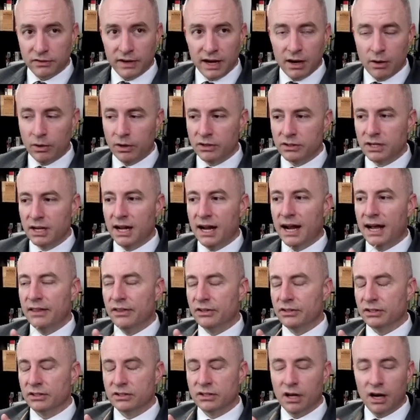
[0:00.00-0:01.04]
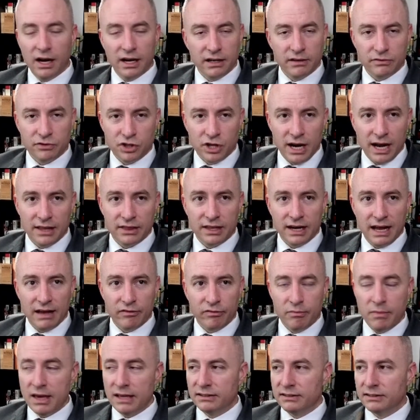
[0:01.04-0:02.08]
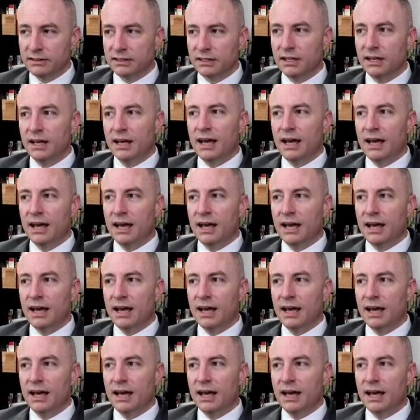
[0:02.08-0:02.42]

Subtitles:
hours and there's a ton of chat that I've missed,